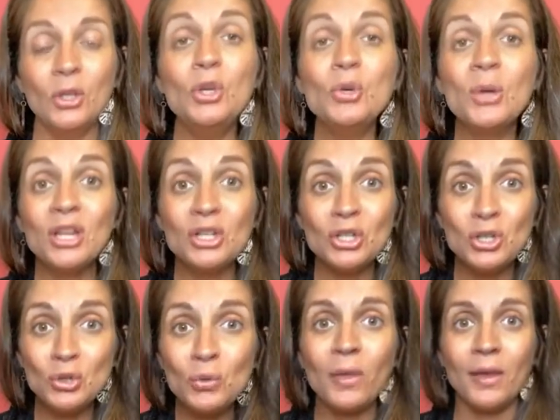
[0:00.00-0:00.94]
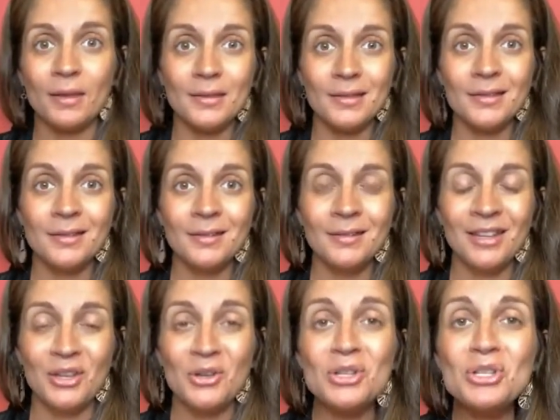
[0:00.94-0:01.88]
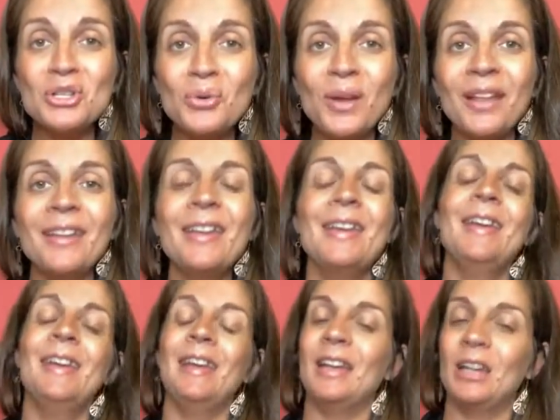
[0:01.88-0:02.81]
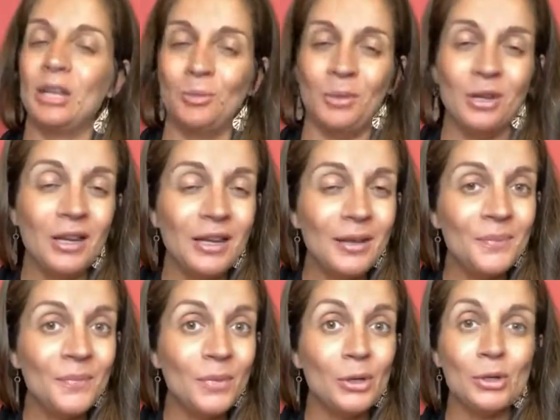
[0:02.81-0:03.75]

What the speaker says: You can do this, and you can do it in a community.